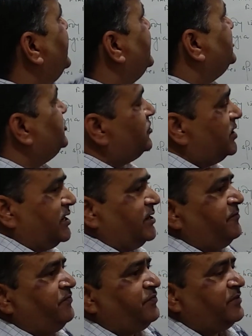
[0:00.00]

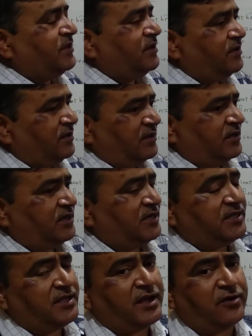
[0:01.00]
Azolla.
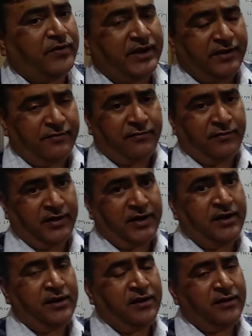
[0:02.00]
It is aquatic
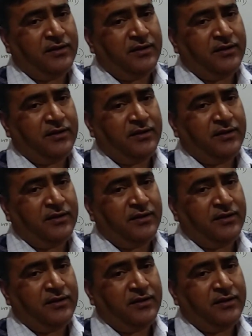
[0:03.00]
fern.